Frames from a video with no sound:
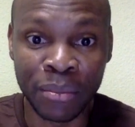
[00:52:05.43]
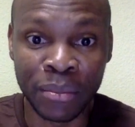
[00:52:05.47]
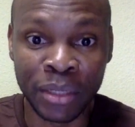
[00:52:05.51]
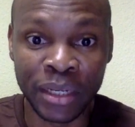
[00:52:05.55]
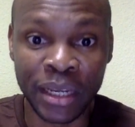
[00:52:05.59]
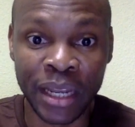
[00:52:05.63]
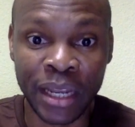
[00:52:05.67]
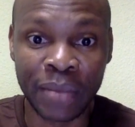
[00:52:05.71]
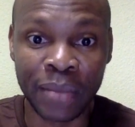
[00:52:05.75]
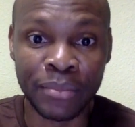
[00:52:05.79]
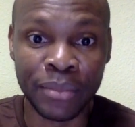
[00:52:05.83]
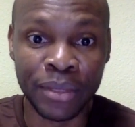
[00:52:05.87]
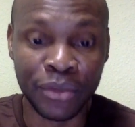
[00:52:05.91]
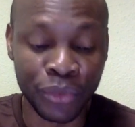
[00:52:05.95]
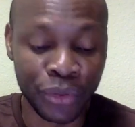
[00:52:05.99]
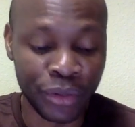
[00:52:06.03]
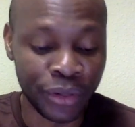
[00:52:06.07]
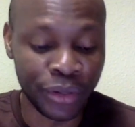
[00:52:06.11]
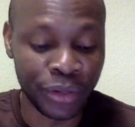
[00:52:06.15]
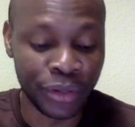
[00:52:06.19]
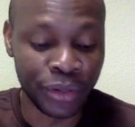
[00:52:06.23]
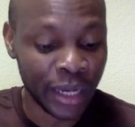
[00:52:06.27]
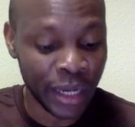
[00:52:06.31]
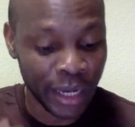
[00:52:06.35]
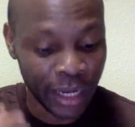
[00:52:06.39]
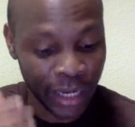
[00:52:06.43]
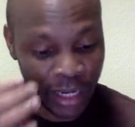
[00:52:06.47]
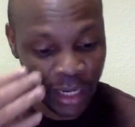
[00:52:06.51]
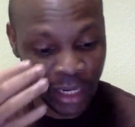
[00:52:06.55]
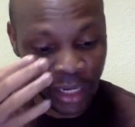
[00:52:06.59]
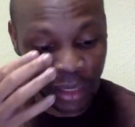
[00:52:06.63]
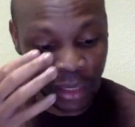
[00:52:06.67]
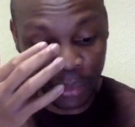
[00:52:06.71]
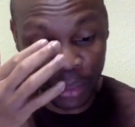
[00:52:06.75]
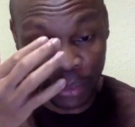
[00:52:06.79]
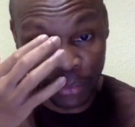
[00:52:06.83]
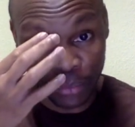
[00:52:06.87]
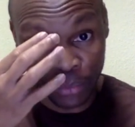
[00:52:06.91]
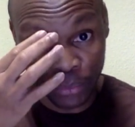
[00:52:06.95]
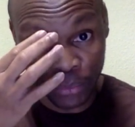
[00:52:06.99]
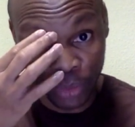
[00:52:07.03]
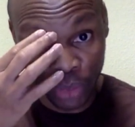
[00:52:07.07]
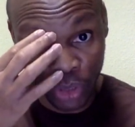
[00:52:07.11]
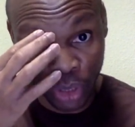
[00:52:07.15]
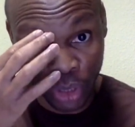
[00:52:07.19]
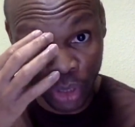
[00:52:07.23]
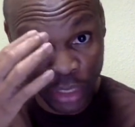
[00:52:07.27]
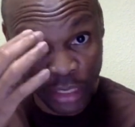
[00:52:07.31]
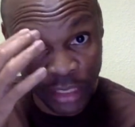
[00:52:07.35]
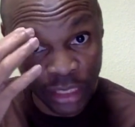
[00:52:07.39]
Liberian and I'm
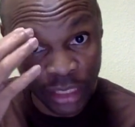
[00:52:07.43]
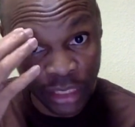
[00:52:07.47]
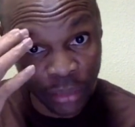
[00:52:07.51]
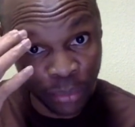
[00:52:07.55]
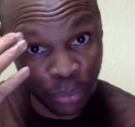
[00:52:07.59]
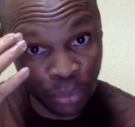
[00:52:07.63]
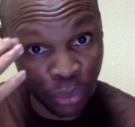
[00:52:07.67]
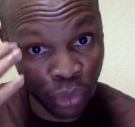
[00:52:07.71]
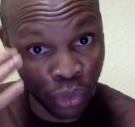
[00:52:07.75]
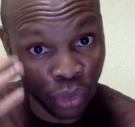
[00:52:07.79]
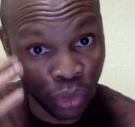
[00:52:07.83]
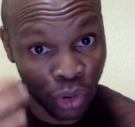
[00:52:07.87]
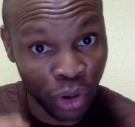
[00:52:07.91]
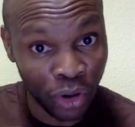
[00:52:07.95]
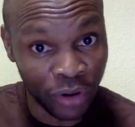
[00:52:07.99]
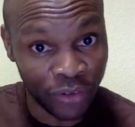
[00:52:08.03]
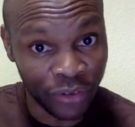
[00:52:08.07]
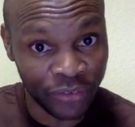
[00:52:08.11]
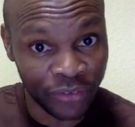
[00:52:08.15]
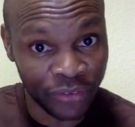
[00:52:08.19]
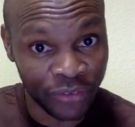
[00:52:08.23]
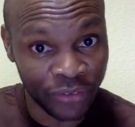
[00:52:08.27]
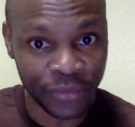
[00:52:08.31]
knowledgeable of